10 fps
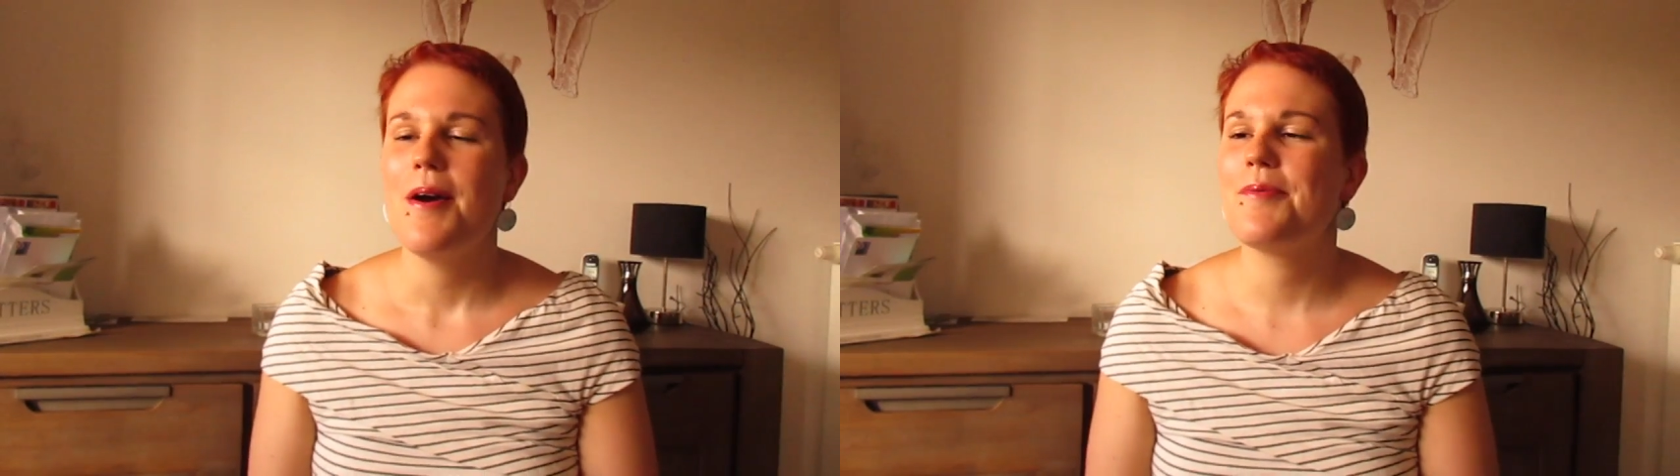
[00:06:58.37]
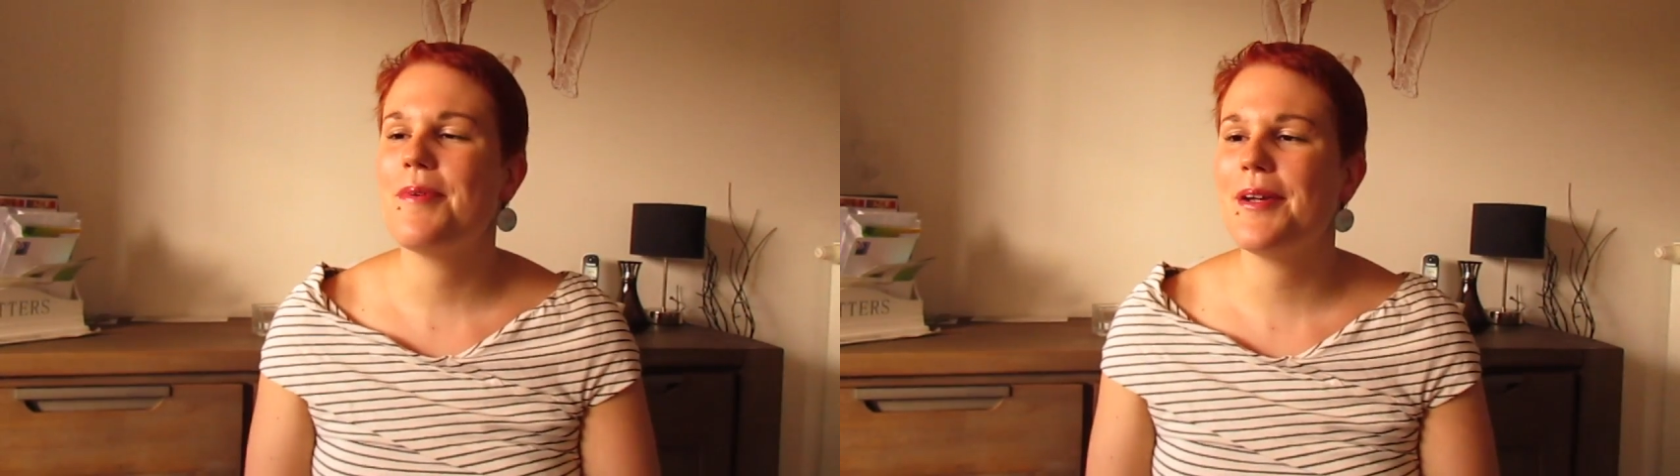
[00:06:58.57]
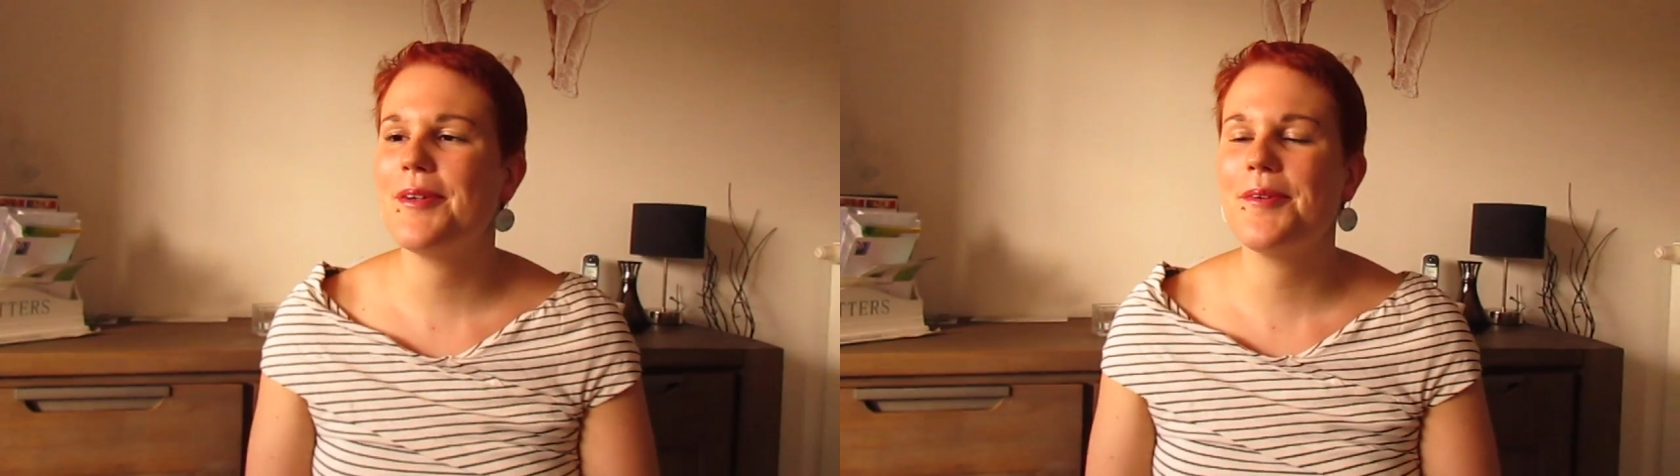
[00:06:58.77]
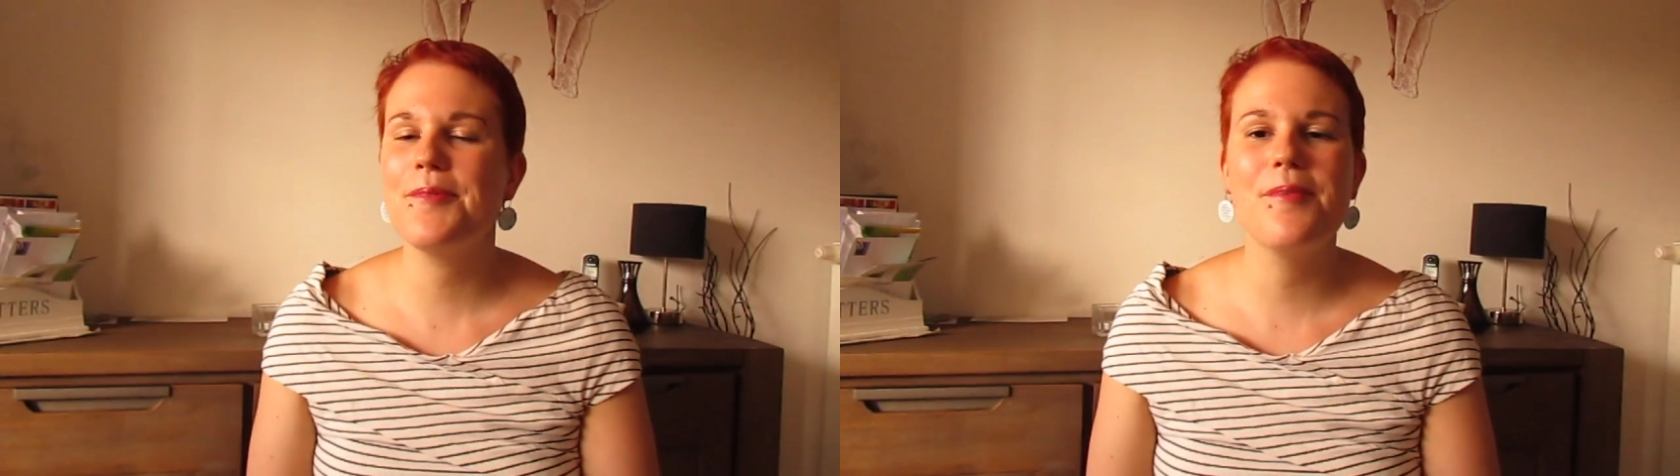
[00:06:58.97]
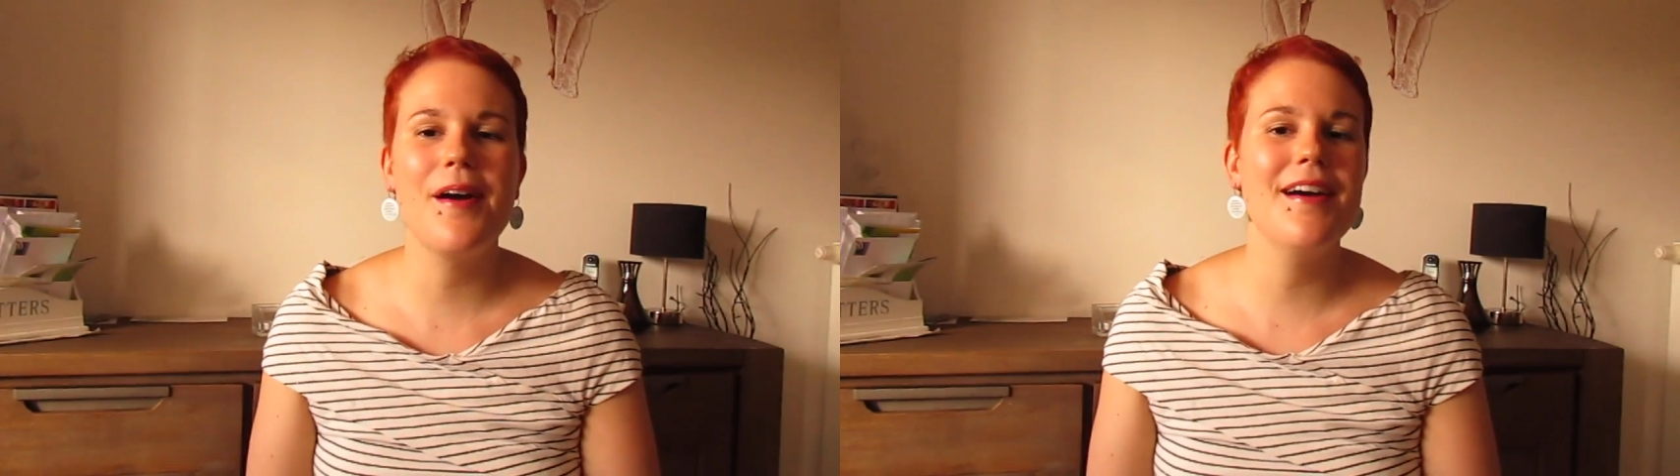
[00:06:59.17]
where you
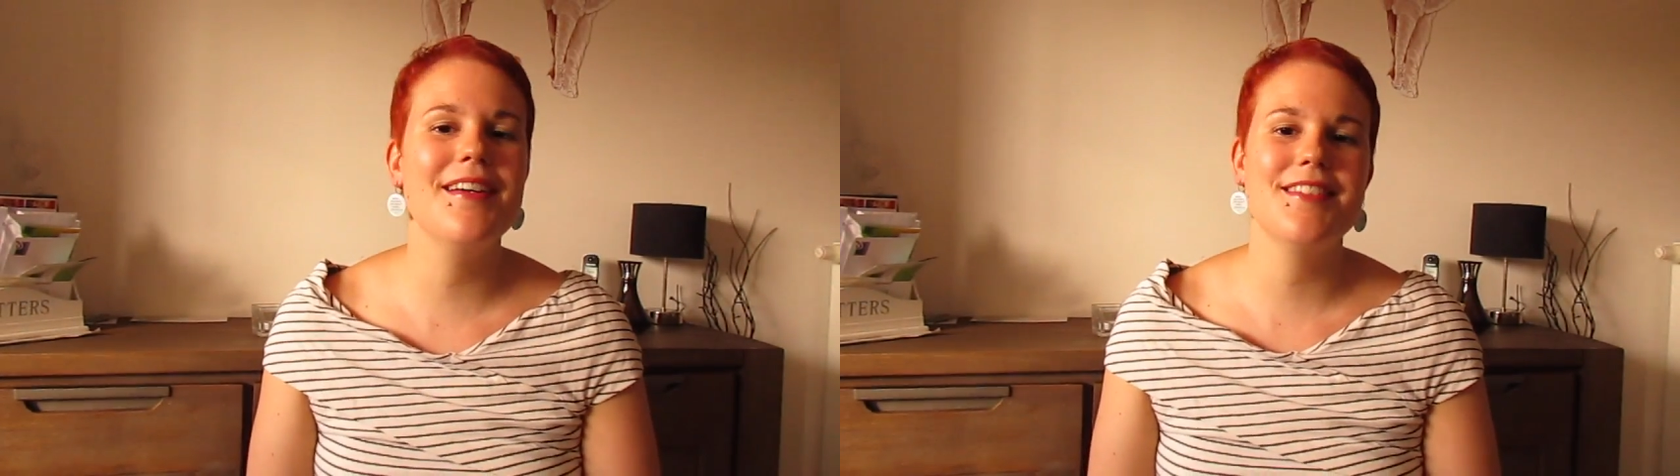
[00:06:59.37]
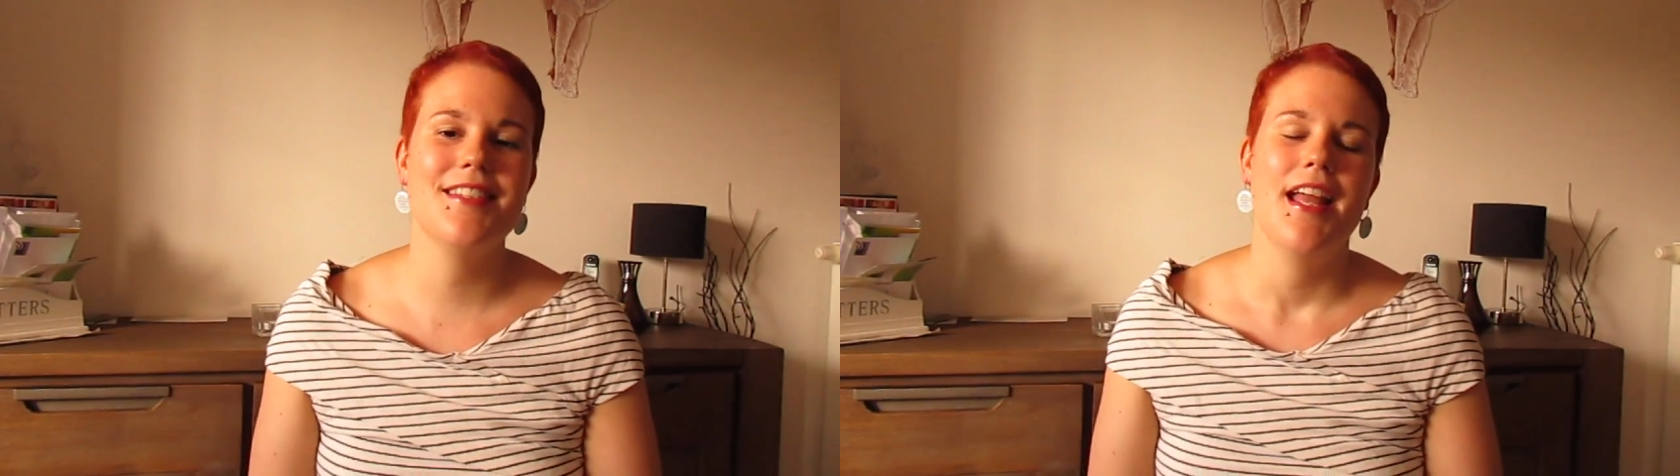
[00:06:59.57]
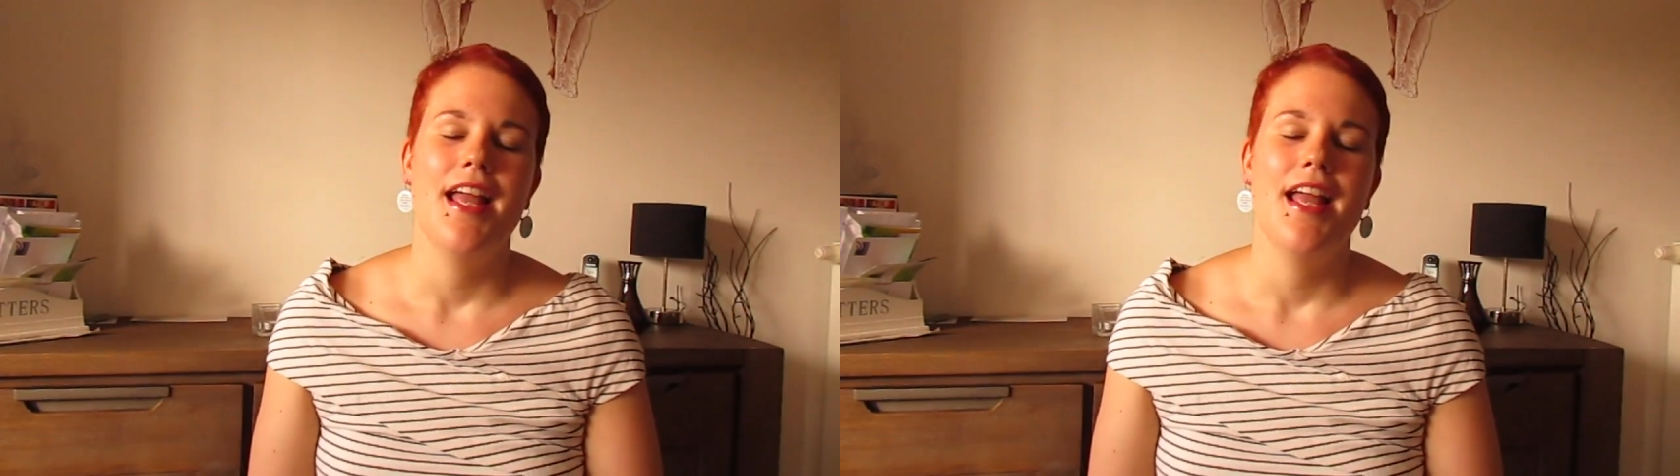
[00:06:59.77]
want.